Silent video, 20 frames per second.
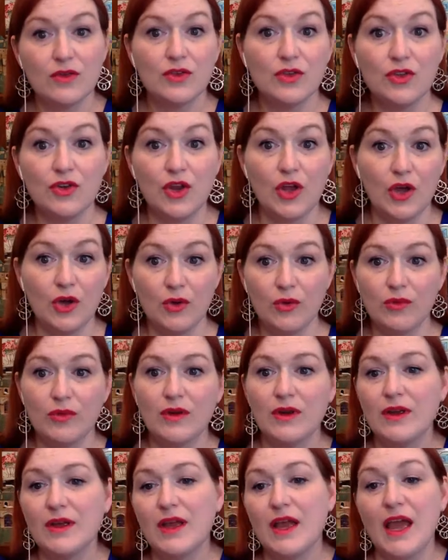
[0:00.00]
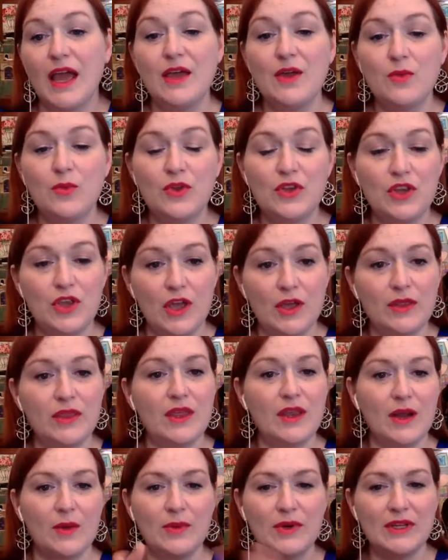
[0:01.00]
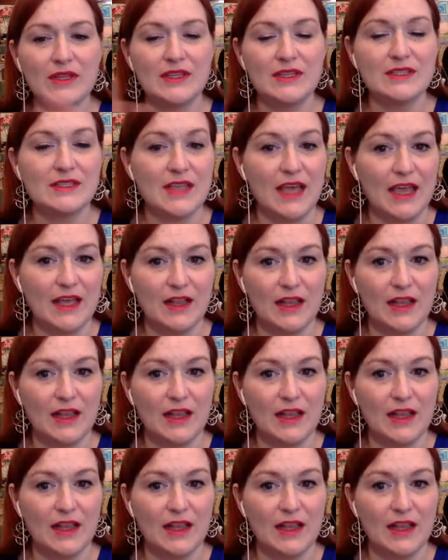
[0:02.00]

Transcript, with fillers: you know, and when, and then I wanted to say,